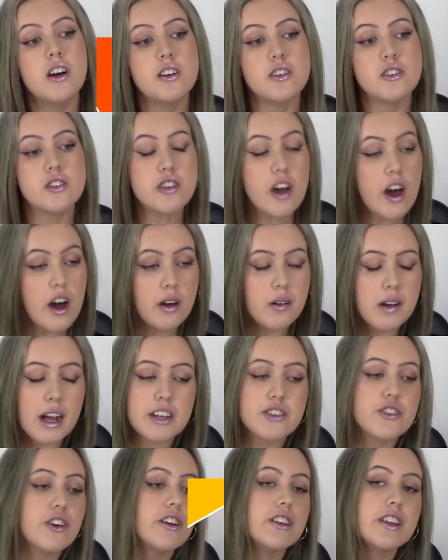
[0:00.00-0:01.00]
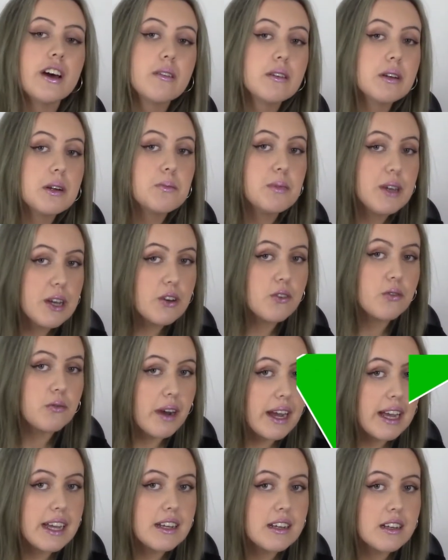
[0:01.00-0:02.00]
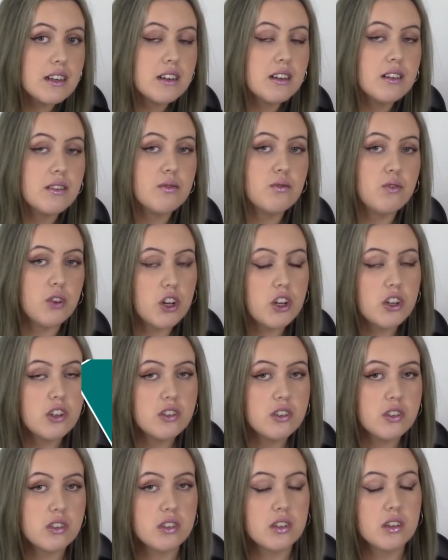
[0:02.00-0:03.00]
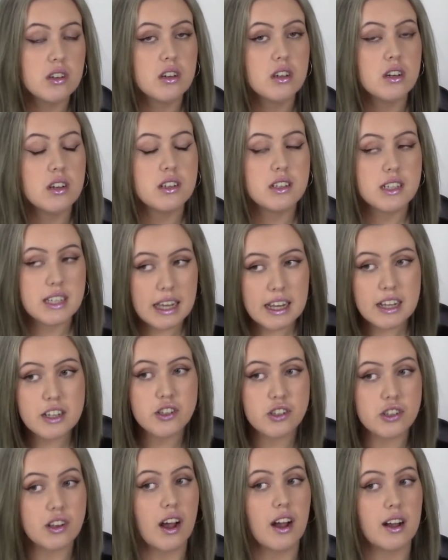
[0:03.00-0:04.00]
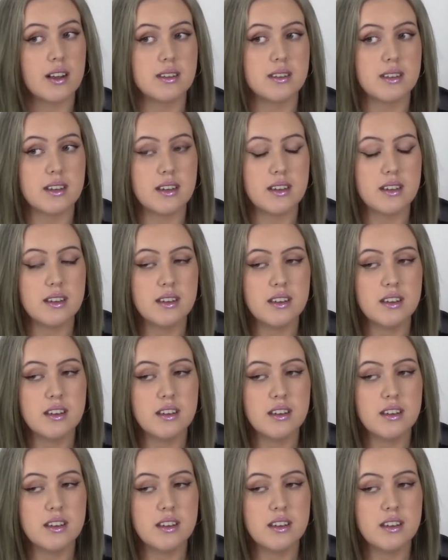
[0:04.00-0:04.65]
So I thought that would be a great first tea starter